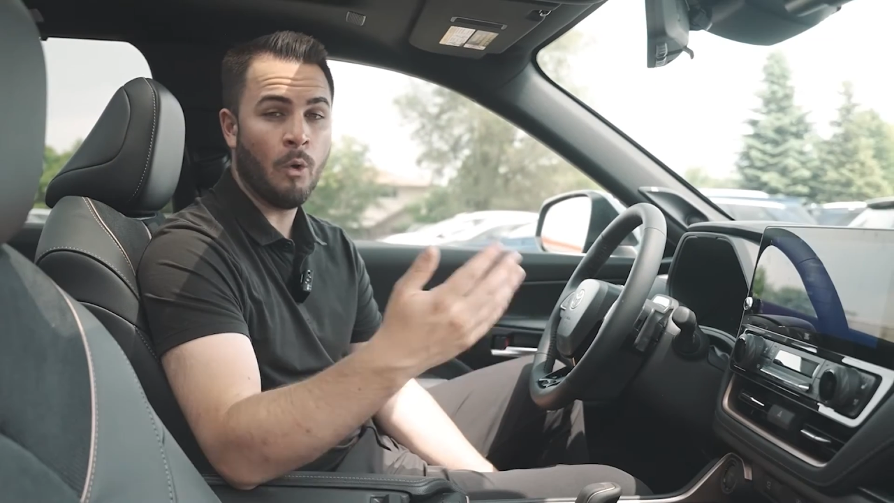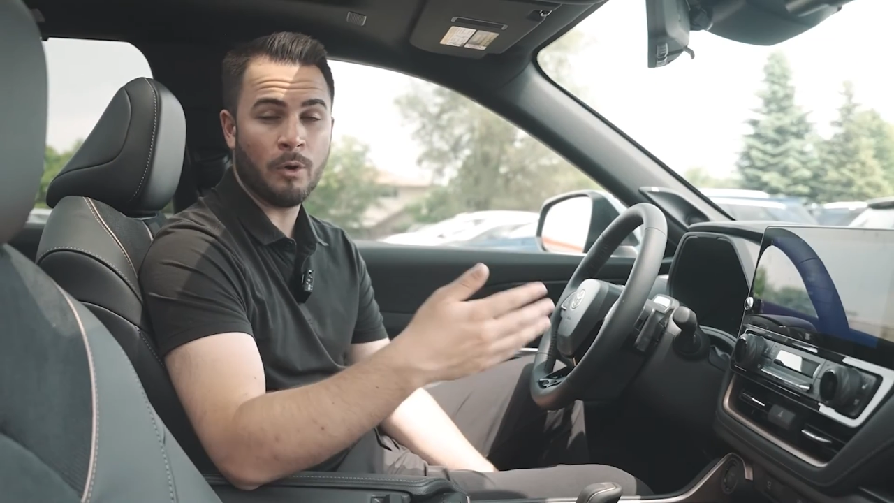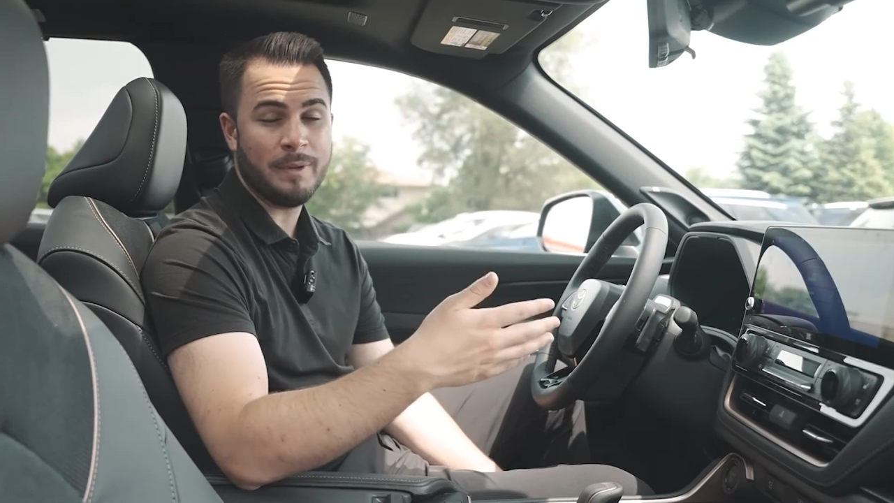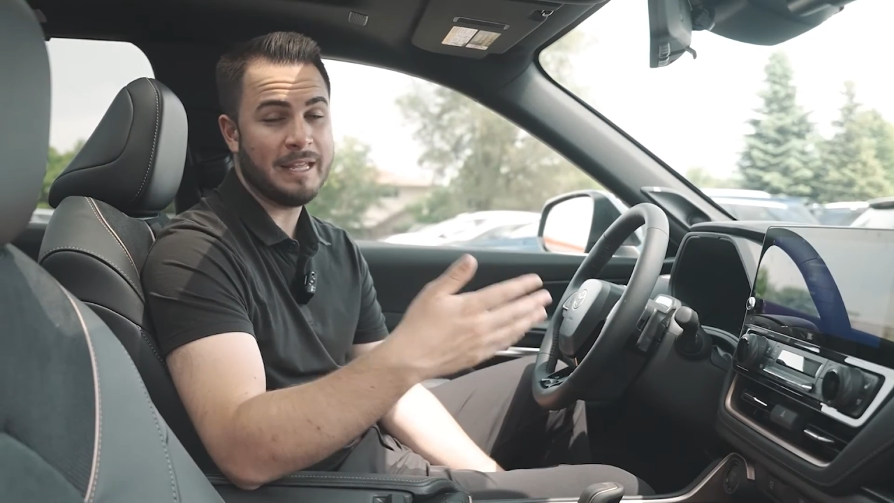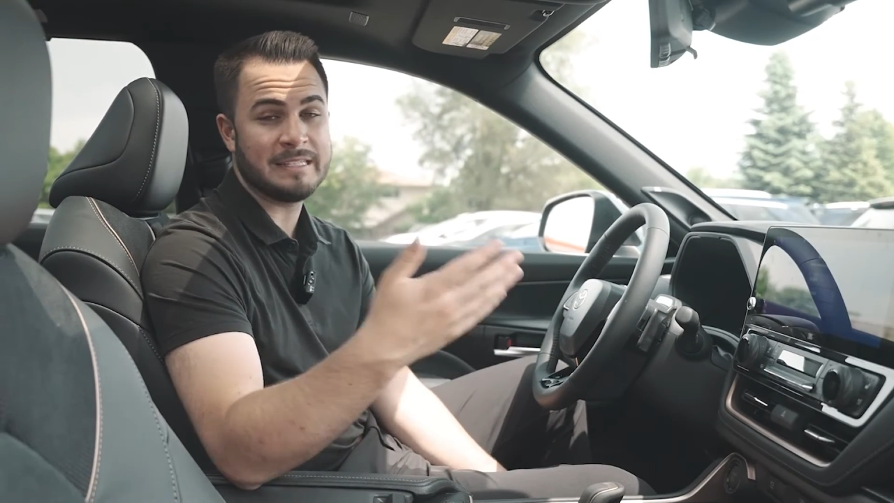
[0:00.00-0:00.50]

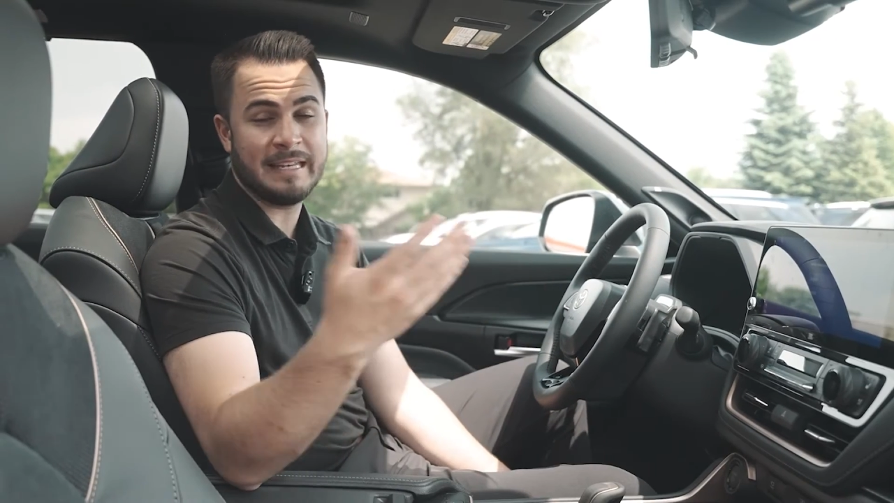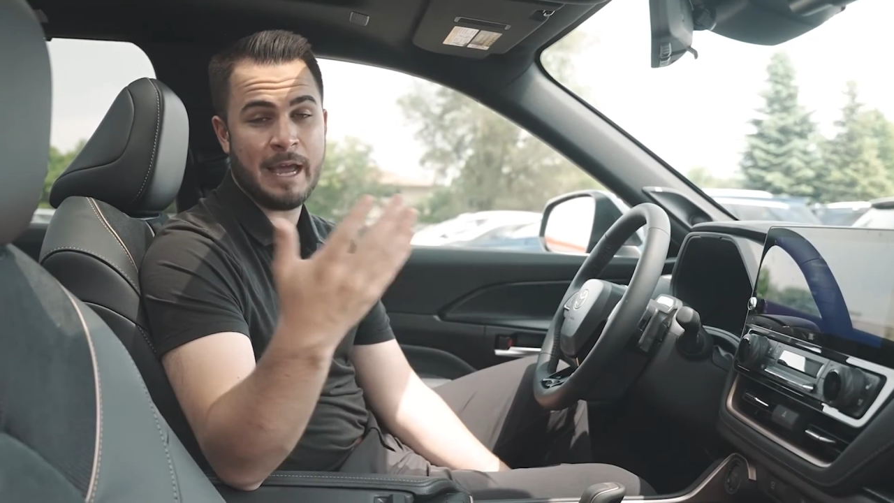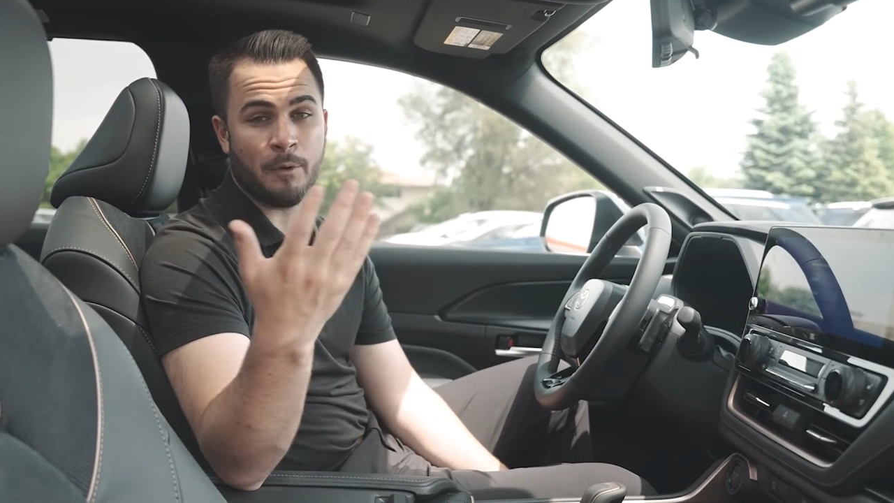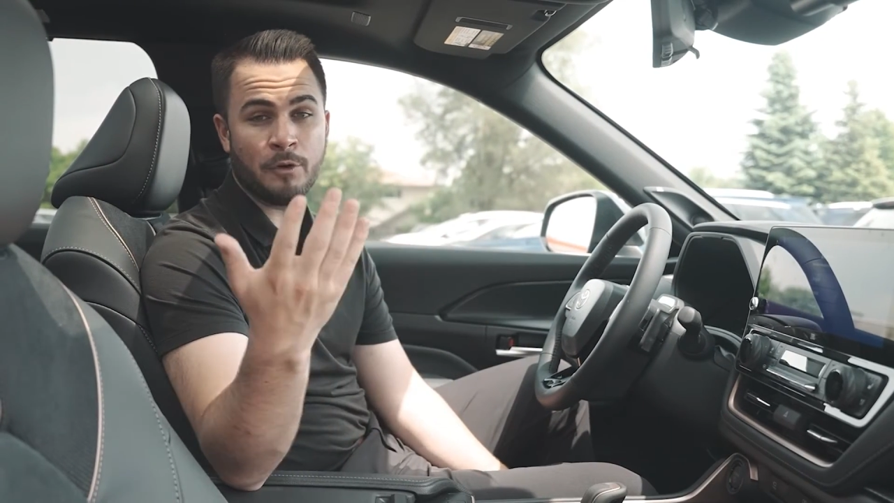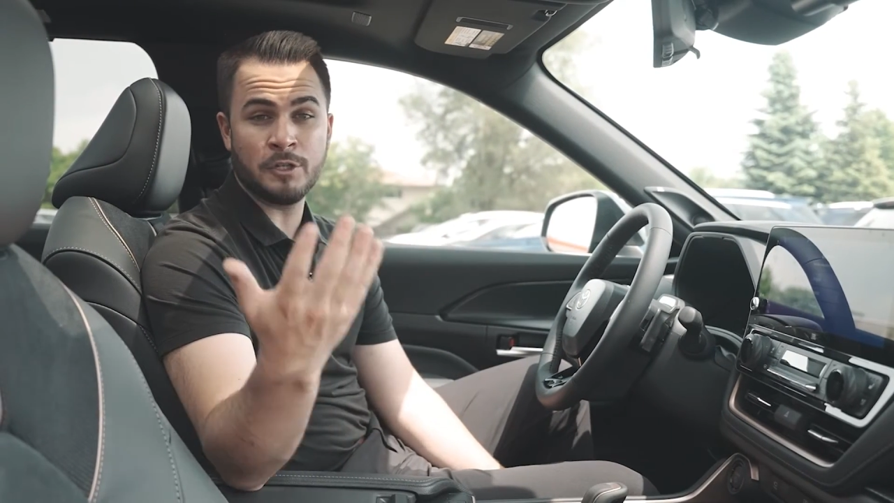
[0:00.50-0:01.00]
or because they
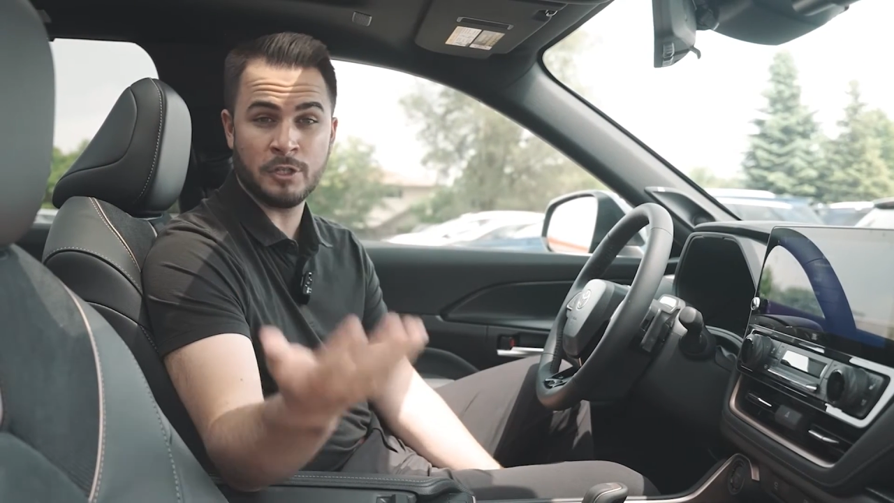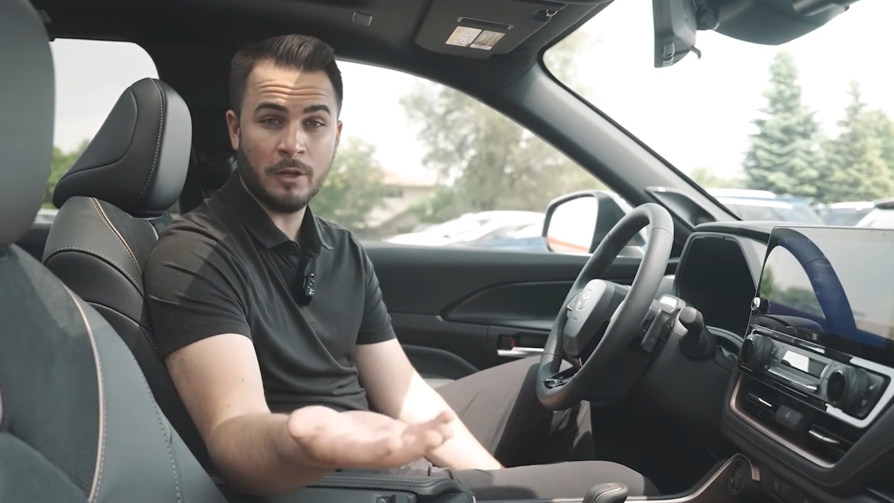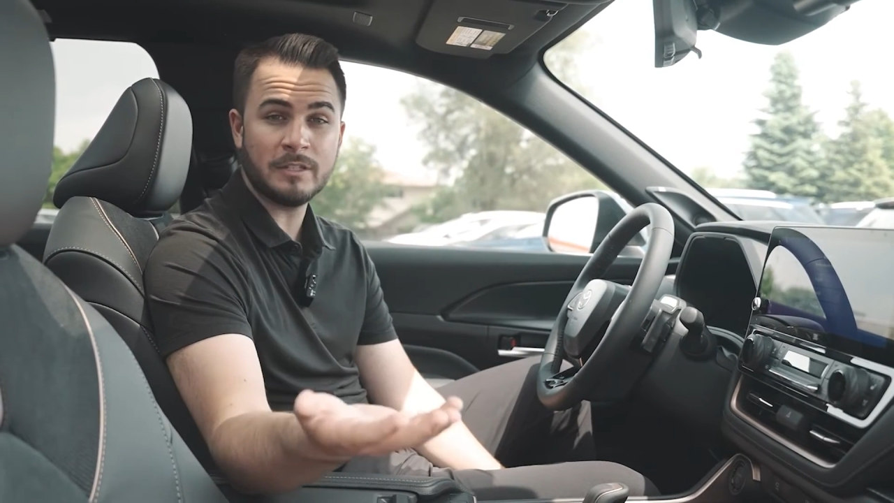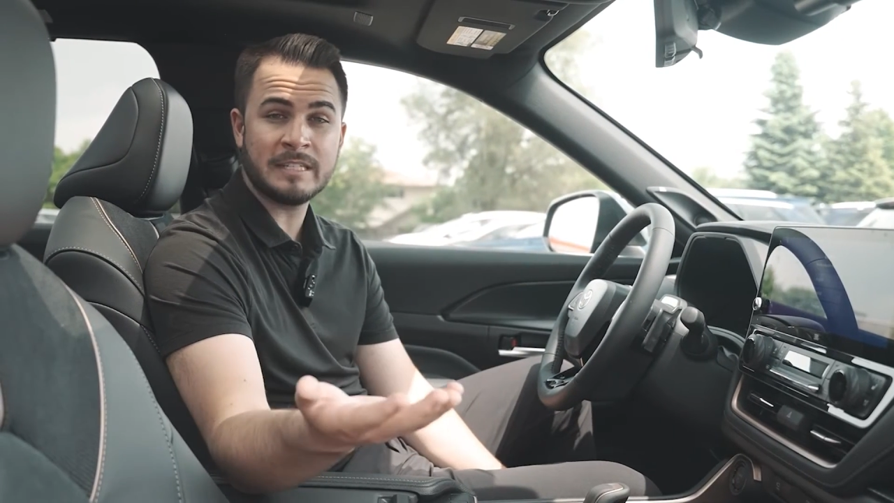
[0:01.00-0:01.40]
now are adult